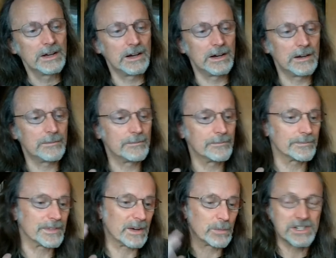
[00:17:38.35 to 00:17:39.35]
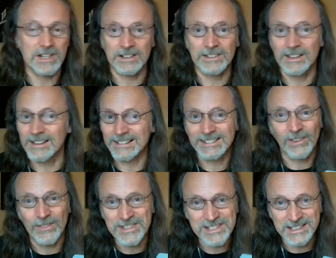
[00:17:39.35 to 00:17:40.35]
I wish I'd
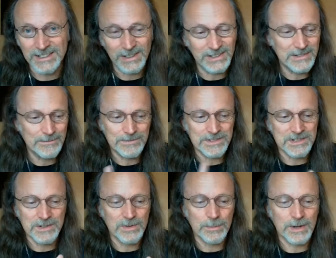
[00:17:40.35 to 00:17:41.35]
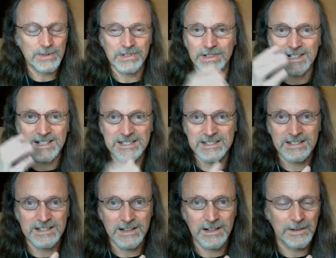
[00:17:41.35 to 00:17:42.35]
got the skill to do the
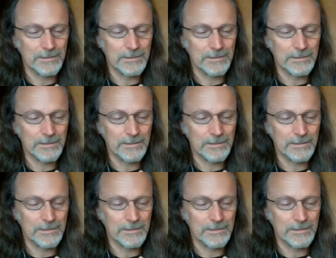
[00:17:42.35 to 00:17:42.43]
motorized